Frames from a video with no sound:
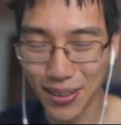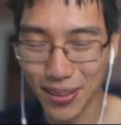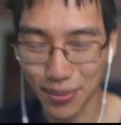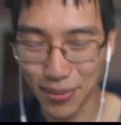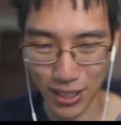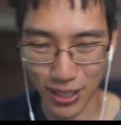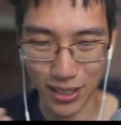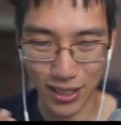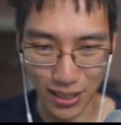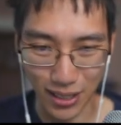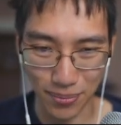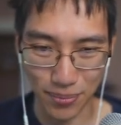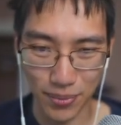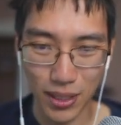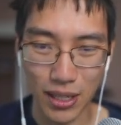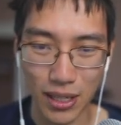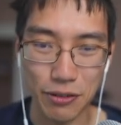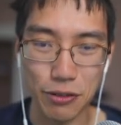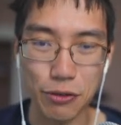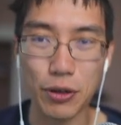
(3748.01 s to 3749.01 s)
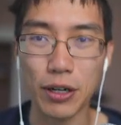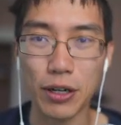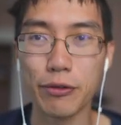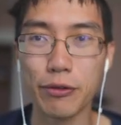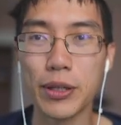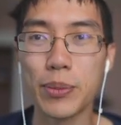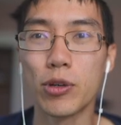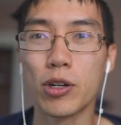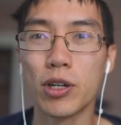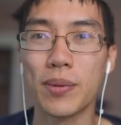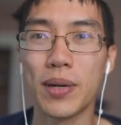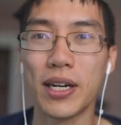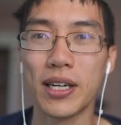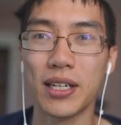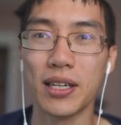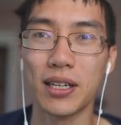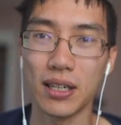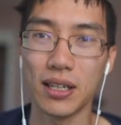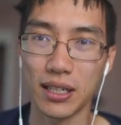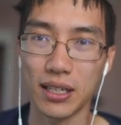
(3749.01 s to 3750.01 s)
But if you want to read more about
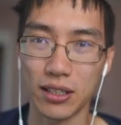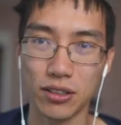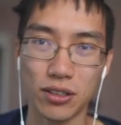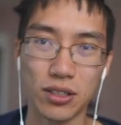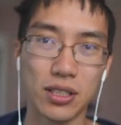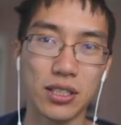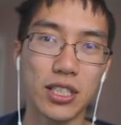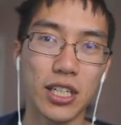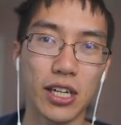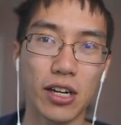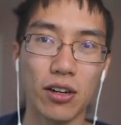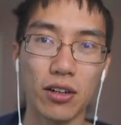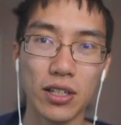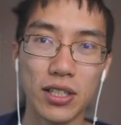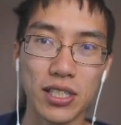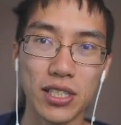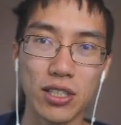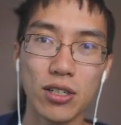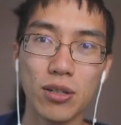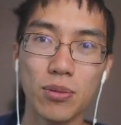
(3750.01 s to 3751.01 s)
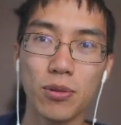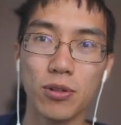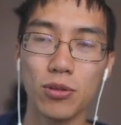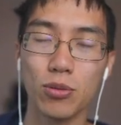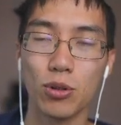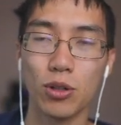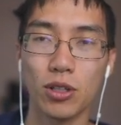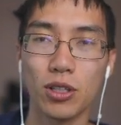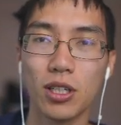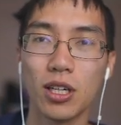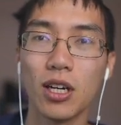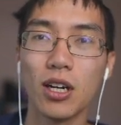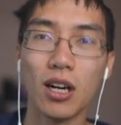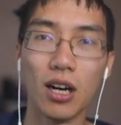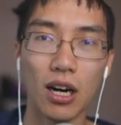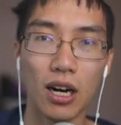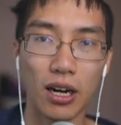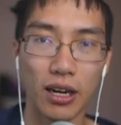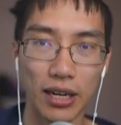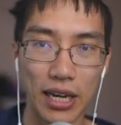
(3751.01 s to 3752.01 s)
it, like you can check out Lindsay Cooper's work
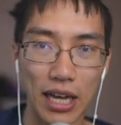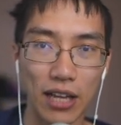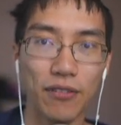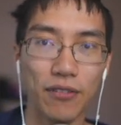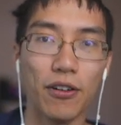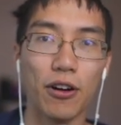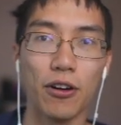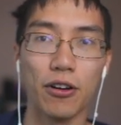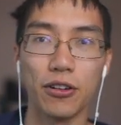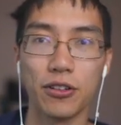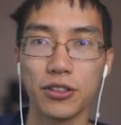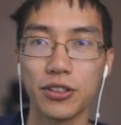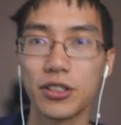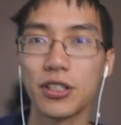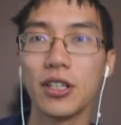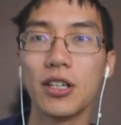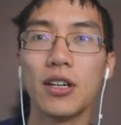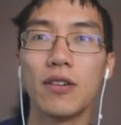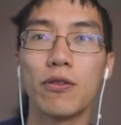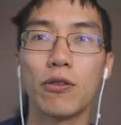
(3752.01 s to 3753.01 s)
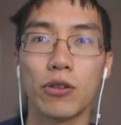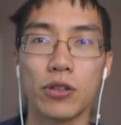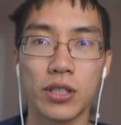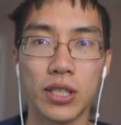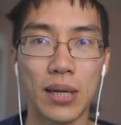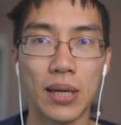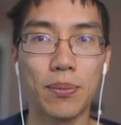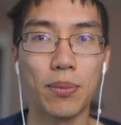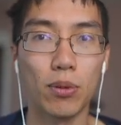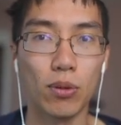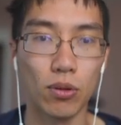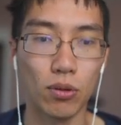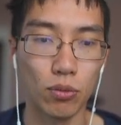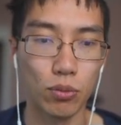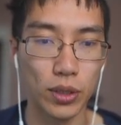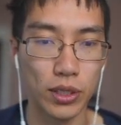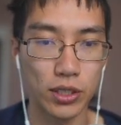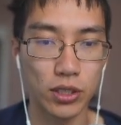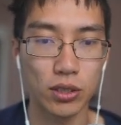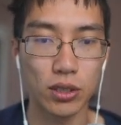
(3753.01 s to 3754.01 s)
on LVARs, for example,
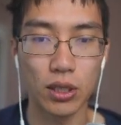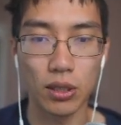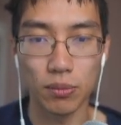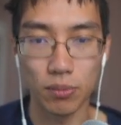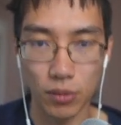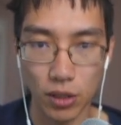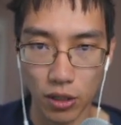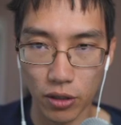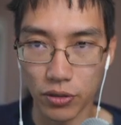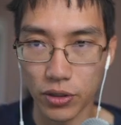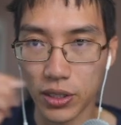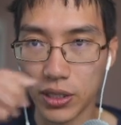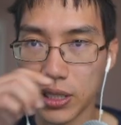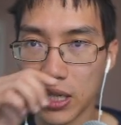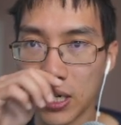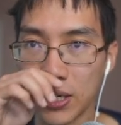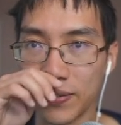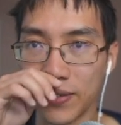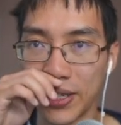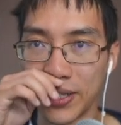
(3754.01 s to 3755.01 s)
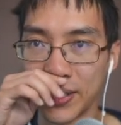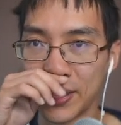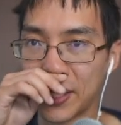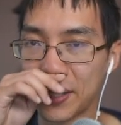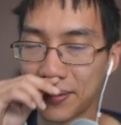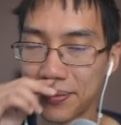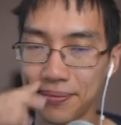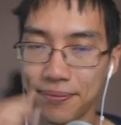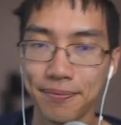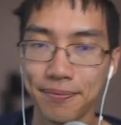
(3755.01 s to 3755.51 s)
which are this kind of idea.